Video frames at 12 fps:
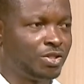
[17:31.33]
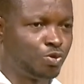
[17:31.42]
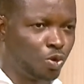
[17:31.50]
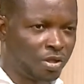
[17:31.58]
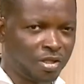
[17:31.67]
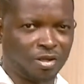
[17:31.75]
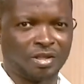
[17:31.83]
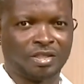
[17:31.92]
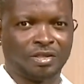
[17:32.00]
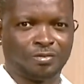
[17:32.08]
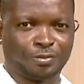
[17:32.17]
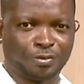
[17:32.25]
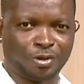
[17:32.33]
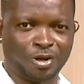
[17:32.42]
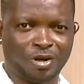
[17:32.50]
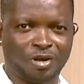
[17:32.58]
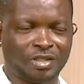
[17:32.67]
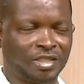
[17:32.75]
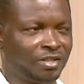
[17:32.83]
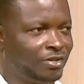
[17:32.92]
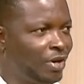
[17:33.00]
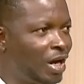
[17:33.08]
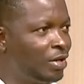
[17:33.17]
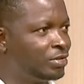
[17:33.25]
rolling on the floor, on the
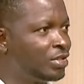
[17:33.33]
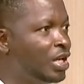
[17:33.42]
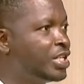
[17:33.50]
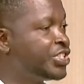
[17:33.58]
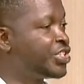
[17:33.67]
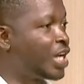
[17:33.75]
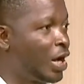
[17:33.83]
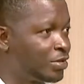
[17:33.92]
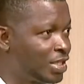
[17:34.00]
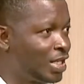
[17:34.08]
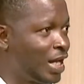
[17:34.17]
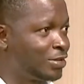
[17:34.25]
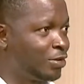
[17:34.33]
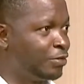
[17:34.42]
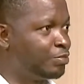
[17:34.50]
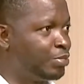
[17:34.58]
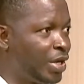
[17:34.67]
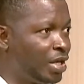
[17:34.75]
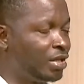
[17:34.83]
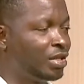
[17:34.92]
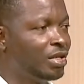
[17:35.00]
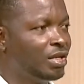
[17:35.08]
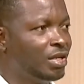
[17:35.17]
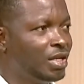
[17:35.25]
ground, shouting out of pain,
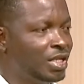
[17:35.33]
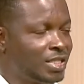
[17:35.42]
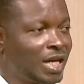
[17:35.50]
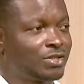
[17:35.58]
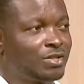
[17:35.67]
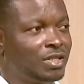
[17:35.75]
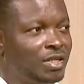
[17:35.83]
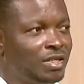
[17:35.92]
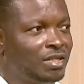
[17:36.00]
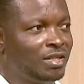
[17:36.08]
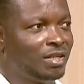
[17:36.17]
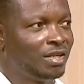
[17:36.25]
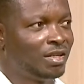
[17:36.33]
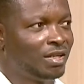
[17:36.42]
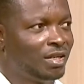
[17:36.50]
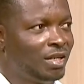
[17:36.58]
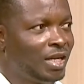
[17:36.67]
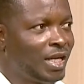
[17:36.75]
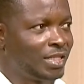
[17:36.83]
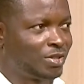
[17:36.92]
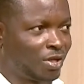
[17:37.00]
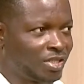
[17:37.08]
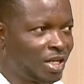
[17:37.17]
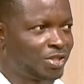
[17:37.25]
is actually a
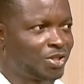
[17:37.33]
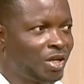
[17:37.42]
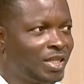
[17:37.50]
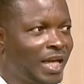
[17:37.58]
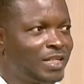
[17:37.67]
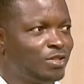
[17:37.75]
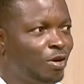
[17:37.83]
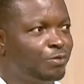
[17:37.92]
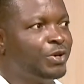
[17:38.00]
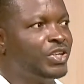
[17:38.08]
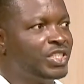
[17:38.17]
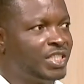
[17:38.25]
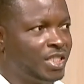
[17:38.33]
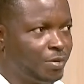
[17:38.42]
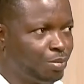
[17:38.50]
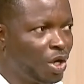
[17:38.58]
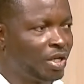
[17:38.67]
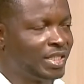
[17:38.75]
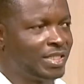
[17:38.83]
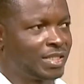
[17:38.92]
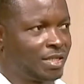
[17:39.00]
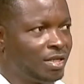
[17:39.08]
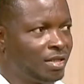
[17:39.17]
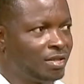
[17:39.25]
suggestion that is not very deep on the
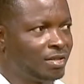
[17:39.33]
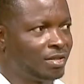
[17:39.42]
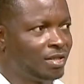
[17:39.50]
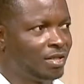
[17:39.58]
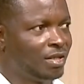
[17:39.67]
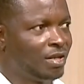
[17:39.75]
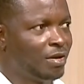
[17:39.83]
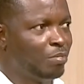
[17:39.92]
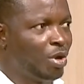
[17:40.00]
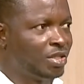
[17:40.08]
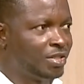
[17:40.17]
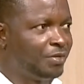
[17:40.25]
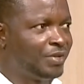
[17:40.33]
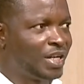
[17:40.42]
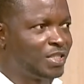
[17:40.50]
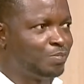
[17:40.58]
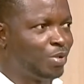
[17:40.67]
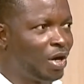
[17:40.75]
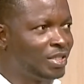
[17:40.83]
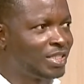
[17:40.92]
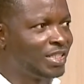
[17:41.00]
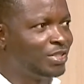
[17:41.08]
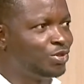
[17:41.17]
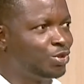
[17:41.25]
skin. But if there is burns
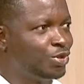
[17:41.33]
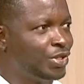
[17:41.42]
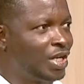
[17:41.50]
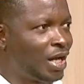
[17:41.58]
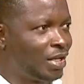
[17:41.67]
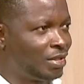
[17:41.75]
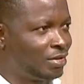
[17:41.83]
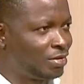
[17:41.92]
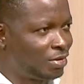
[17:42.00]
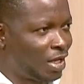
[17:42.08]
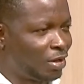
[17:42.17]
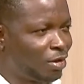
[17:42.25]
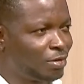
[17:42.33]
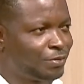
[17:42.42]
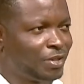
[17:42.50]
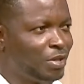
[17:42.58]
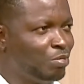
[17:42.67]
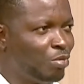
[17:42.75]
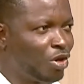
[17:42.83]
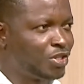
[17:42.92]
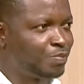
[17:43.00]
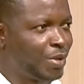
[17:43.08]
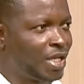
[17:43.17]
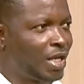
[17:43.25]
injury and you're not feeling much
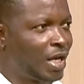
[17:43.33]
pain and